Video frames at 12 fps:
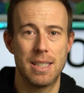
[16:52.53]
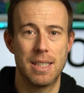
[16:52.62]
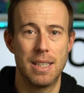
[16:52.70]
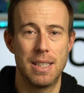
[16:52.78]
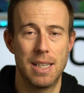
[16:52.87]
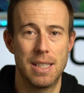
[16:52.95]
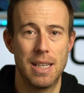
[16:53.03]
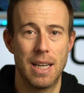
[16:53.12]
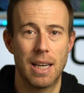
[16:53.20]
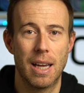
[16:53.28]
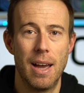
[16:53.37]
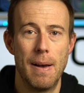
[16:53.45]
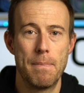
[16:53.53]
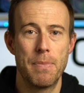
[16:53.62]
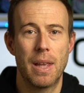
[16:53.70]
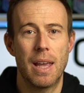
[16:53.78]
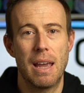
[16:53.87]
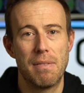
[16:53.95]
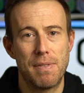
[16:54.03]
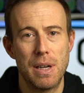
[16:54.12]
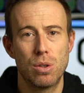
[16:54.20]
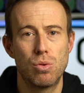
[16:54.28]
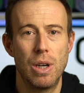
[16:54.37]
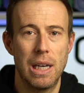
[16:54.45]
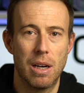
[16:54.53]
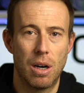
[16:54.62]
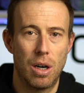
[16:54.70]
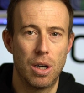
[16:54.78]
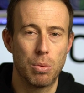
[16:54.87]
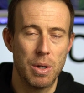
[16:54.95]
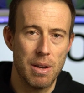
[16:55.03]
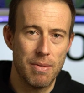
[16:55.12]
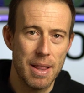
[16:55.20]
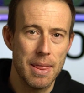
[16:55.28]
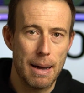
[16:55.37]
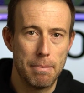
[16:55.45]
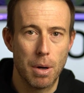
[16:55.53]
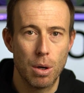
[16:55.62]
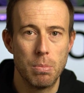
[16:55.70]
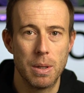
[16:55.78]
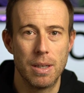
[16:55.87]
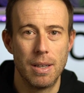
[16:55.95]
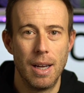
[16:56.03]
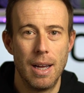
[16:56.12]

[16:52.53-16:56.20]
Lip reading: statistic. It feels really hard when you're in that moment,